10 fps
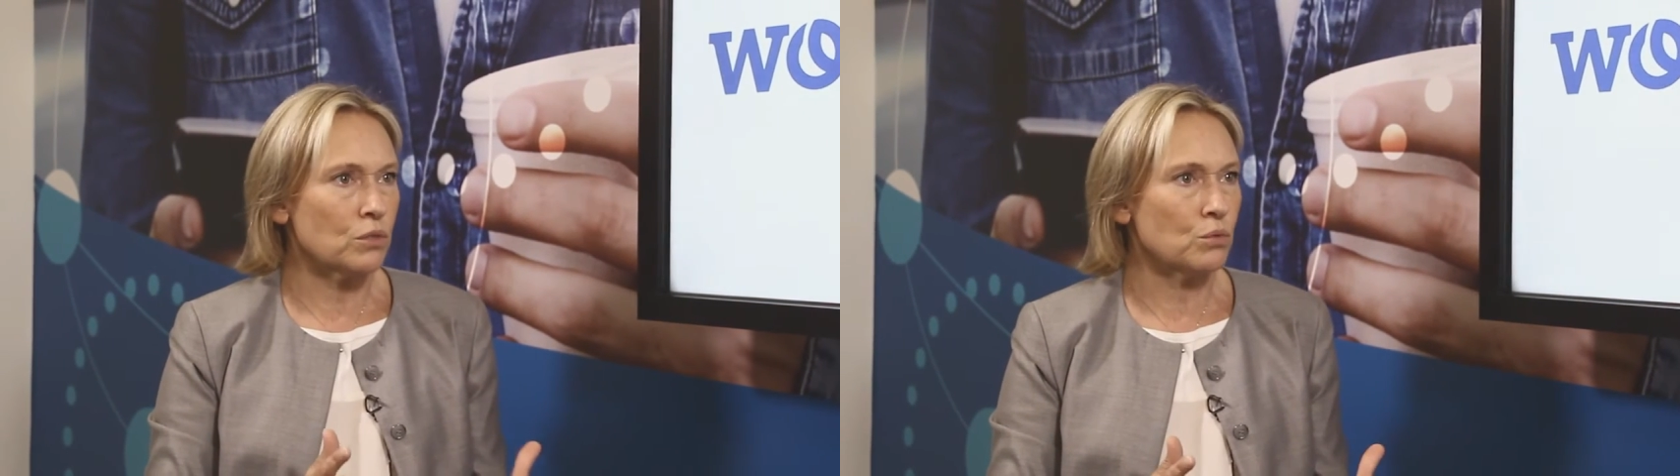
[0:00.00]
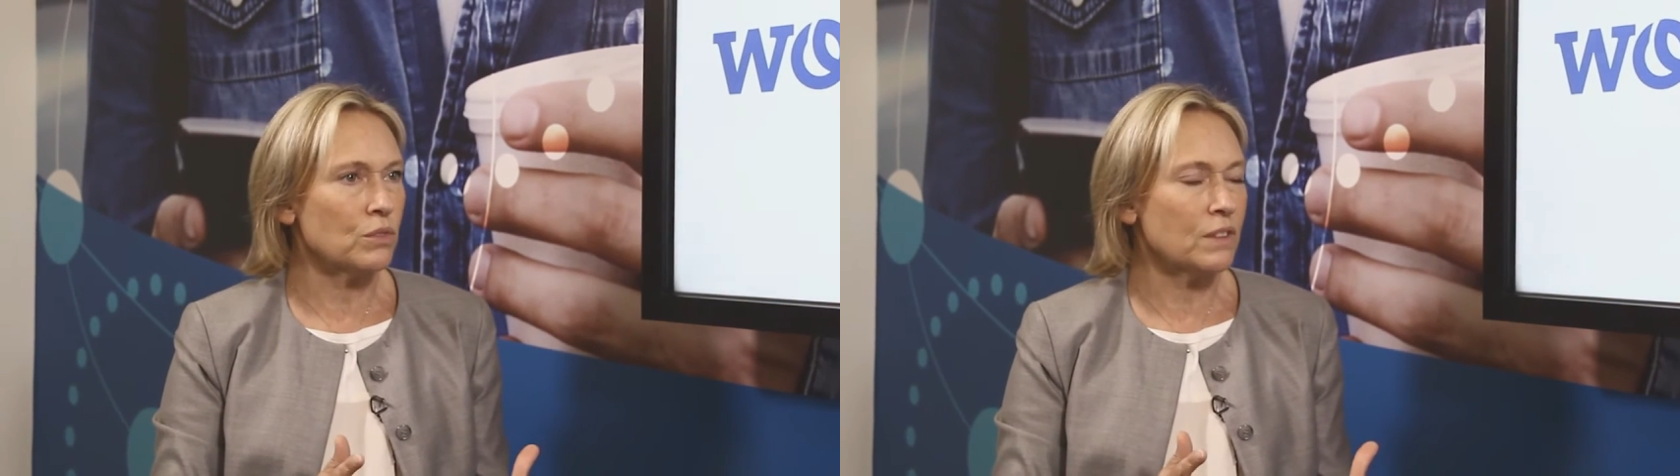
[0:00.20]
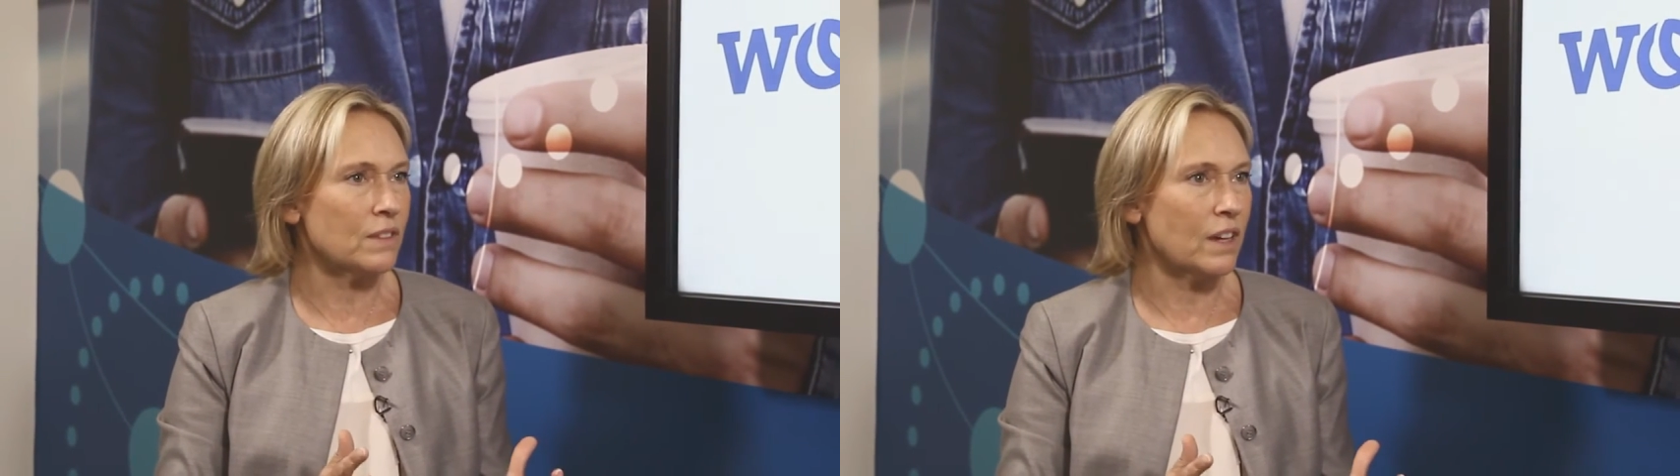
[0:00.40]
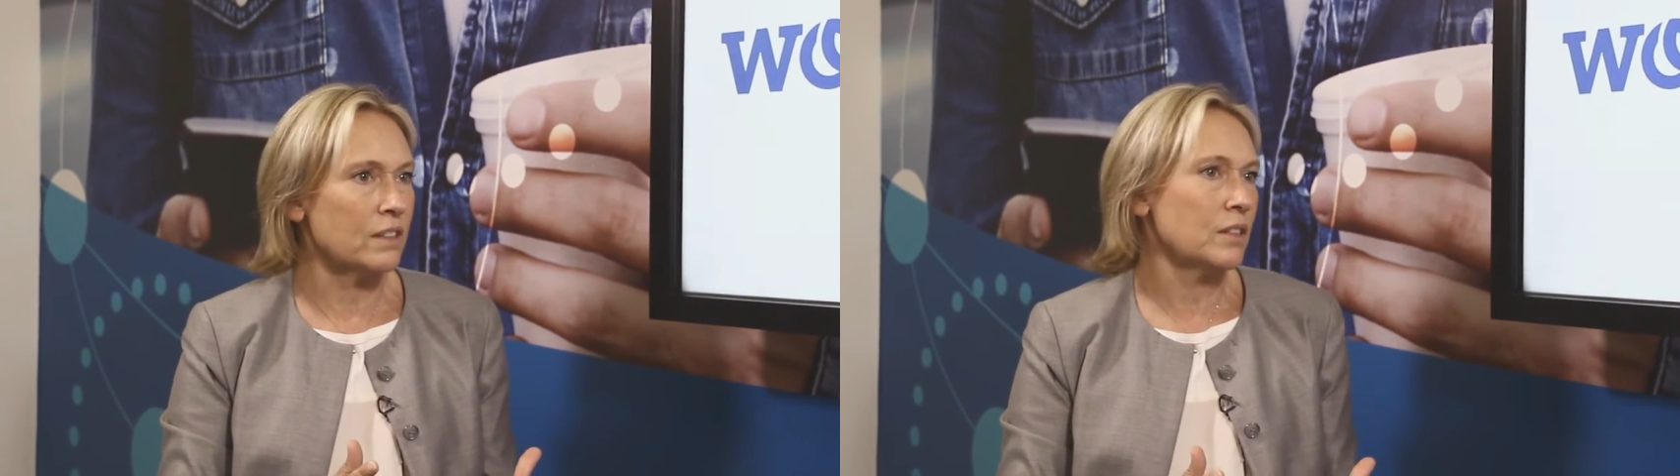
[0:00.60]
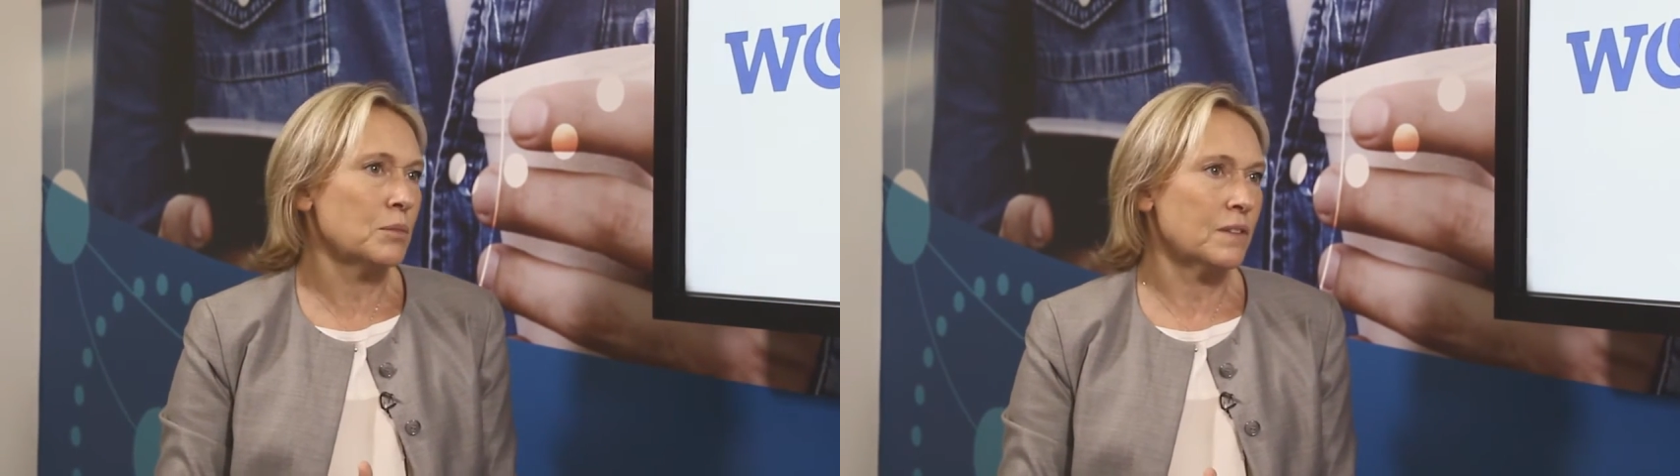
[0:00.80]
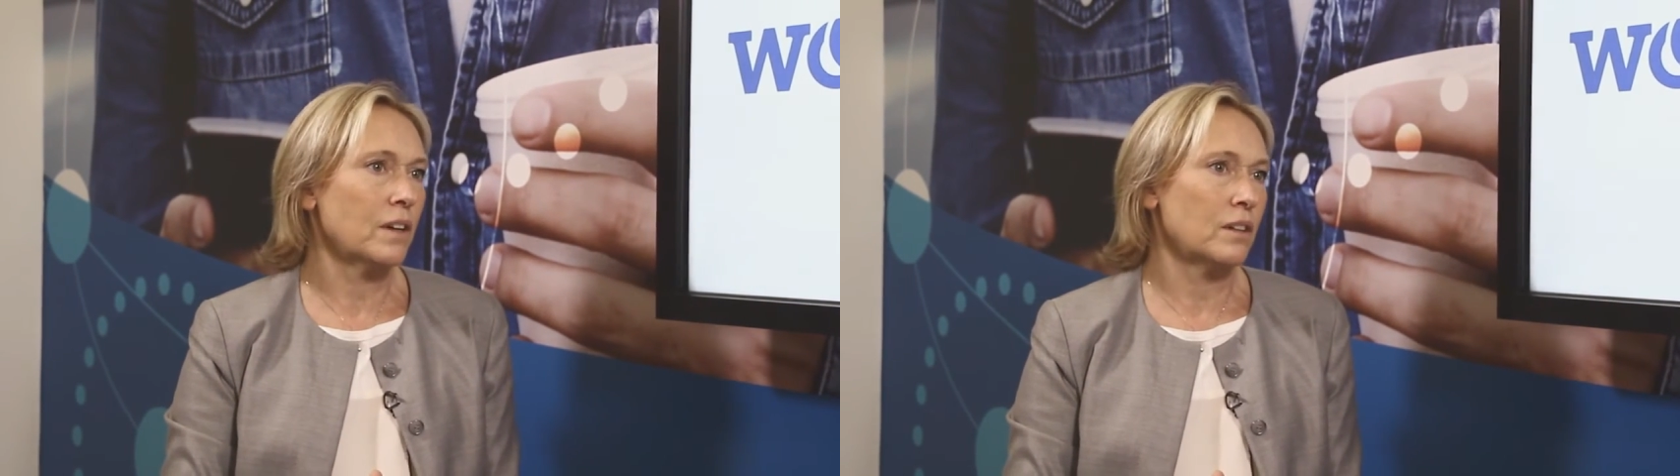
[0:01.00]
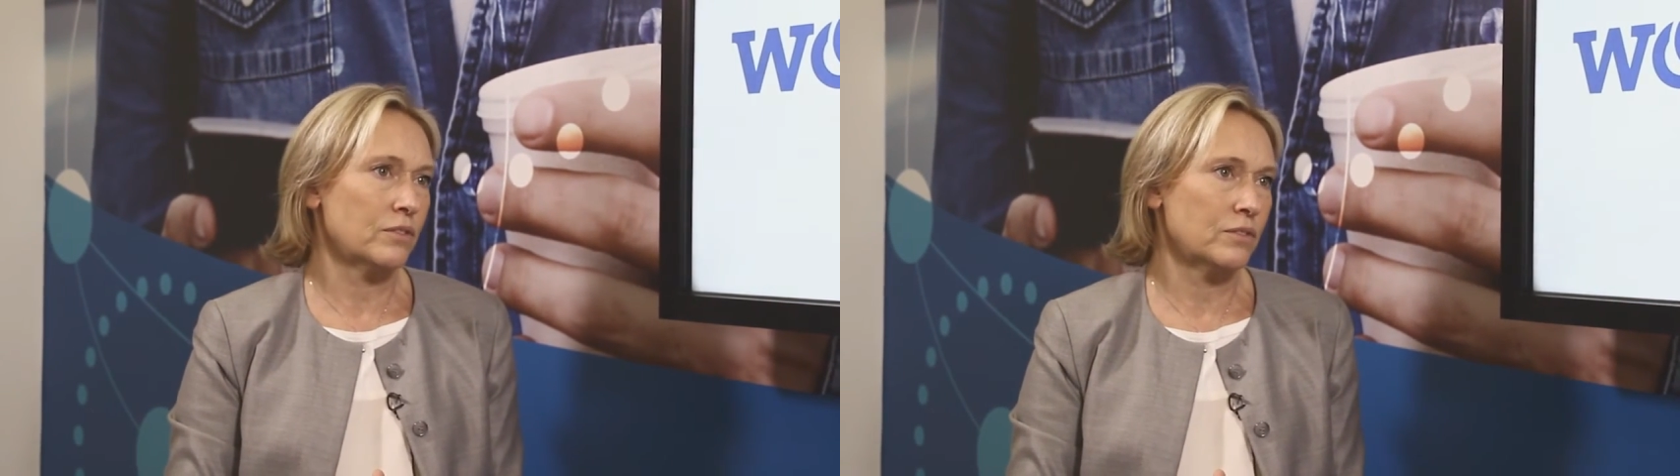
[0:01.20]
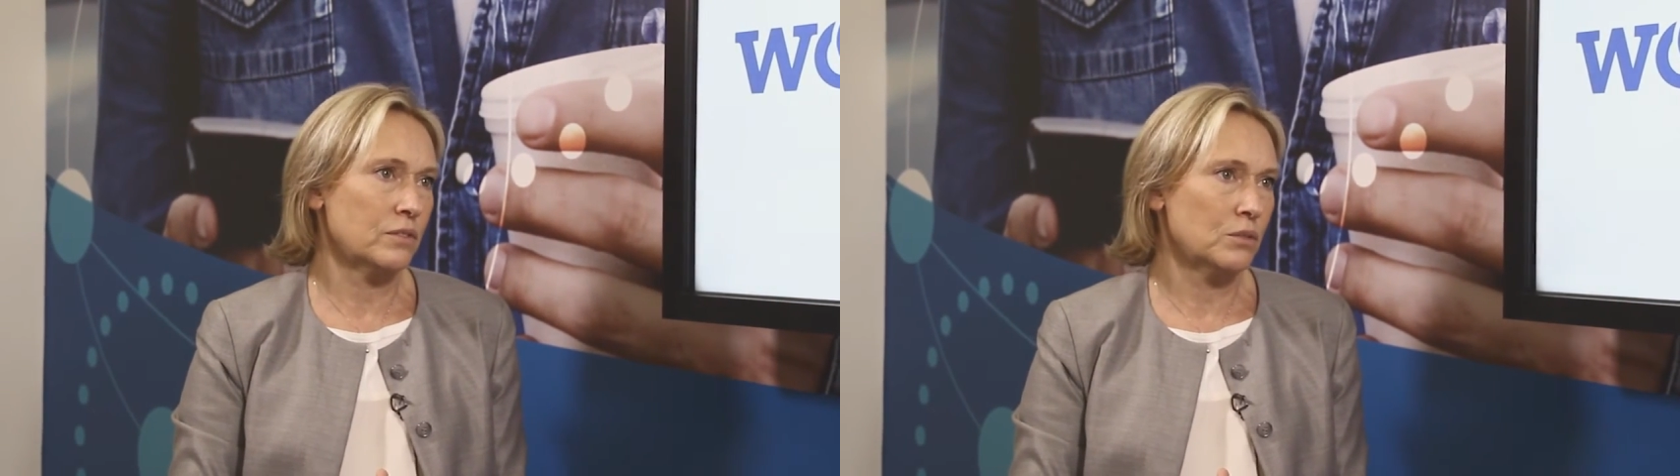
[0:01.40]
to decide himself